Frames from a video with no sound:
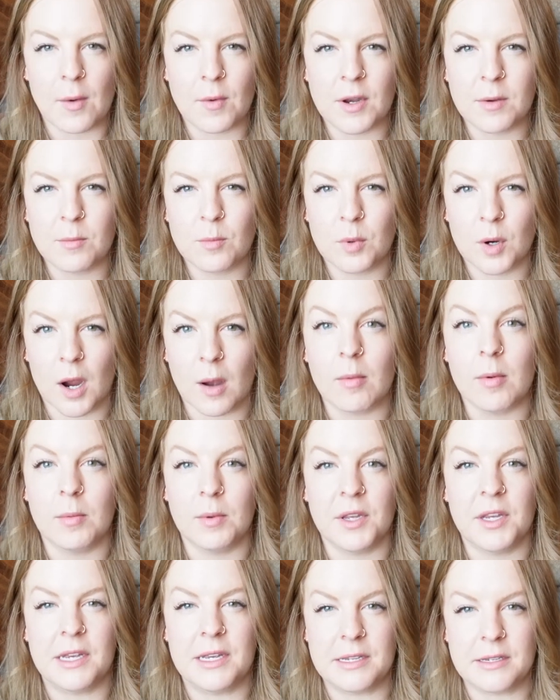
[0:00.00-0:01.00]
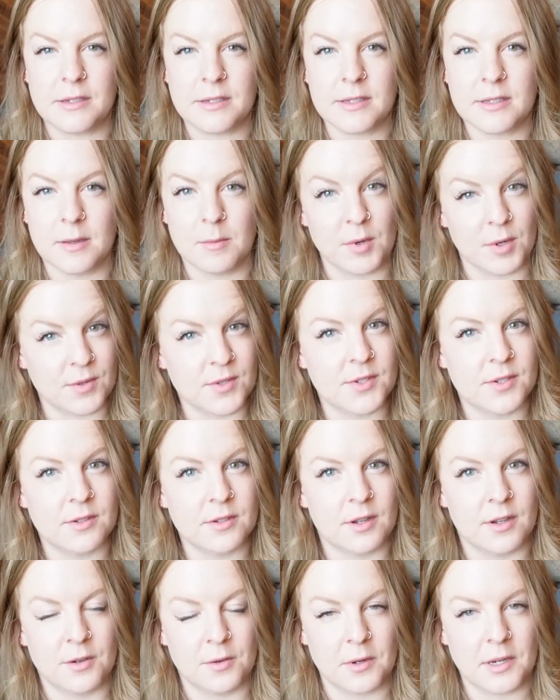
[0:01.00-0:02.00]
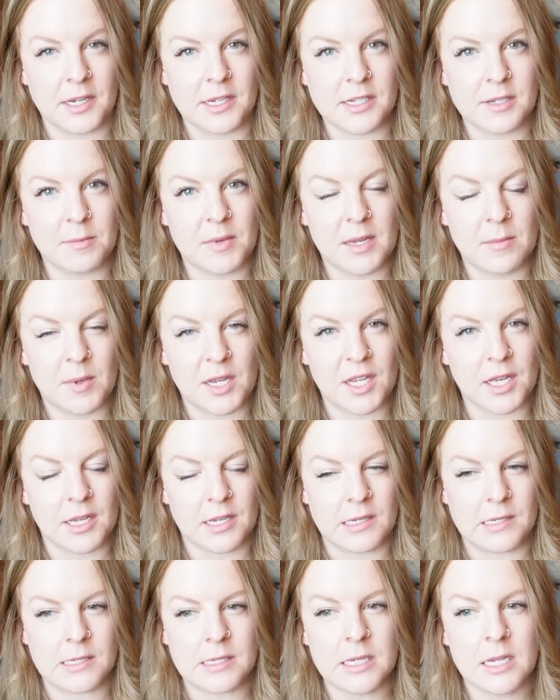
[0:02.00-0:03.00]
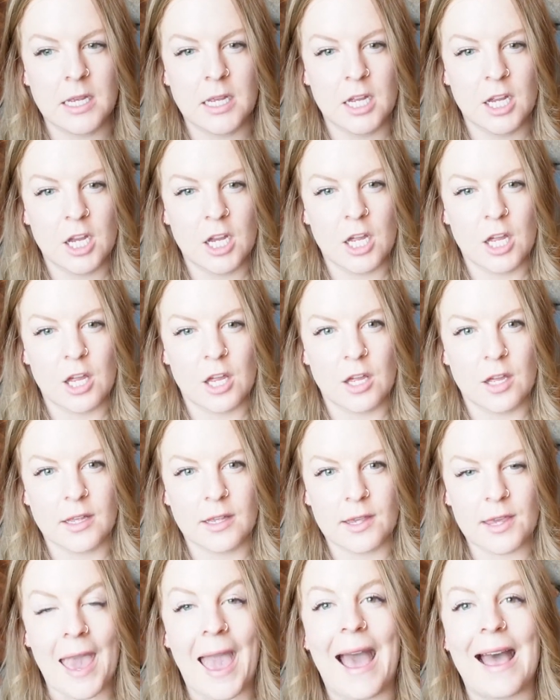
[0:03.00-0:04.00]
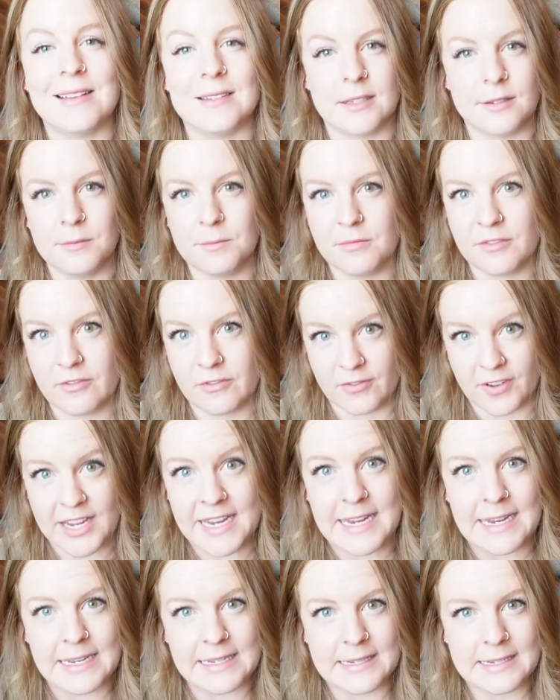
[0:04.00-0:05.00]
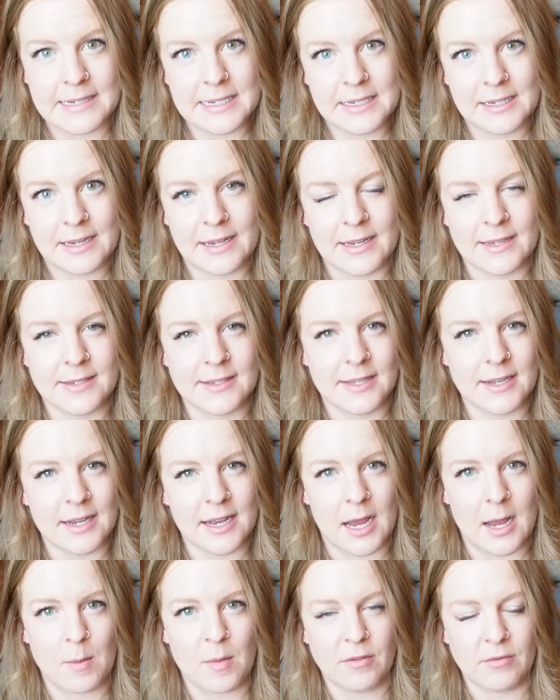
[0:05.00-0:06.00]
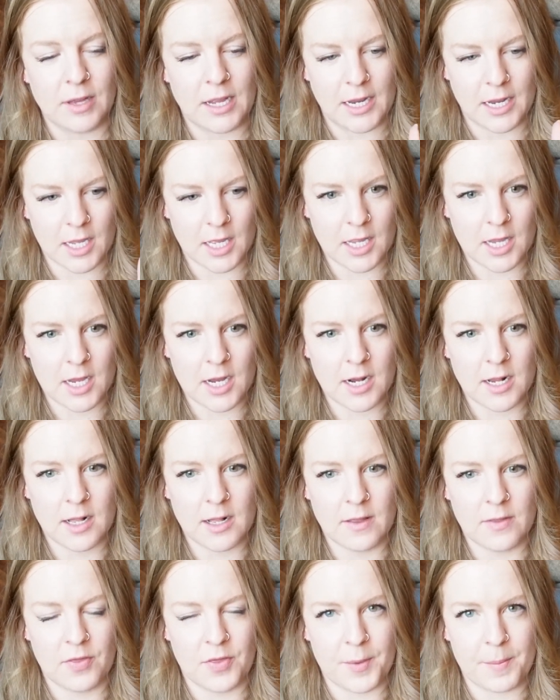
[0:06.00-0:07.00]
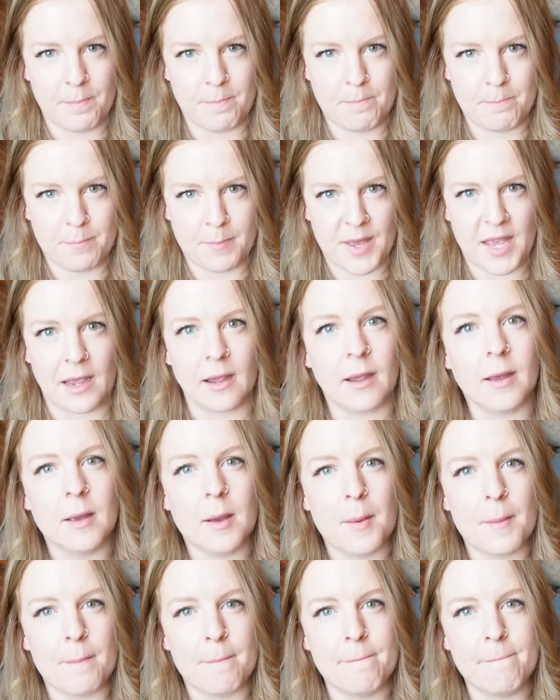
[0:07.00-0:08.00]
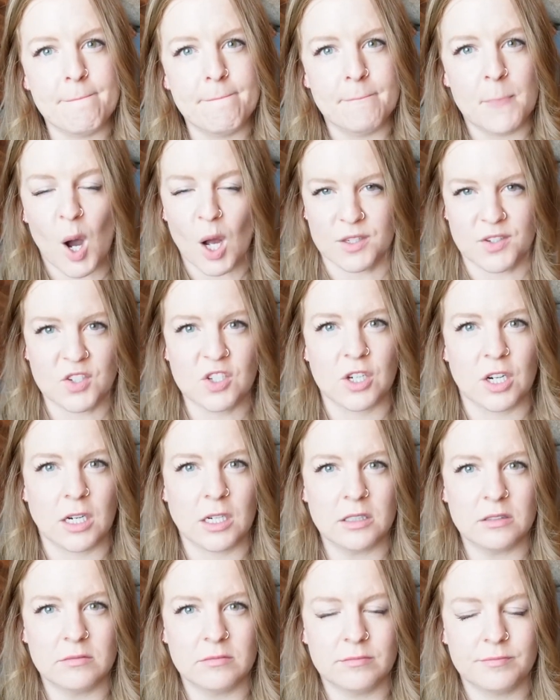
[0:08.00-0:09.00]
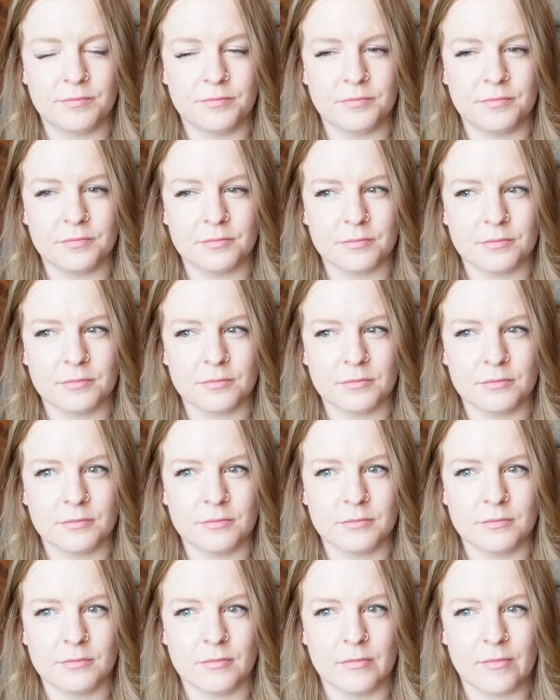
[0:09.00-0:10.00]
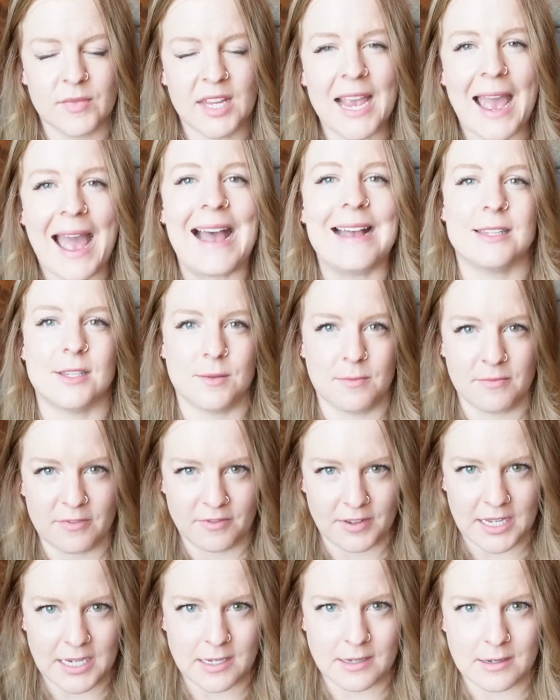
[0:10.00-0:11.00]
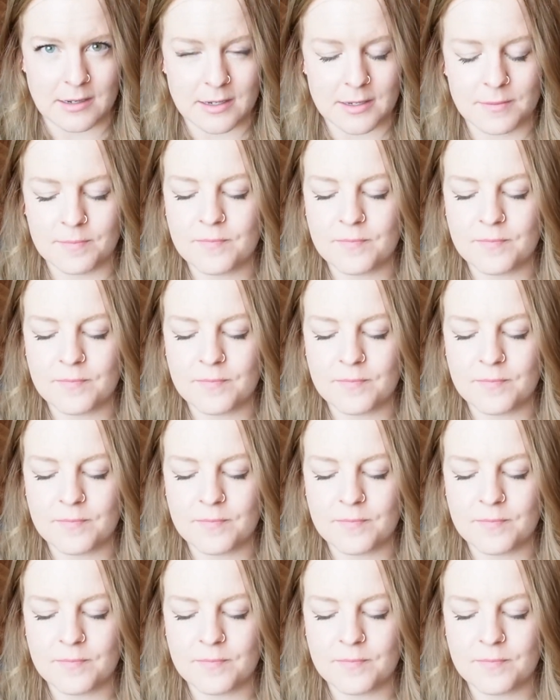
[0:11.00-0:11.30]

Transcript: one probably is the most annoying to me because chasm fiend is the name of like the big monster. Chasm fiend.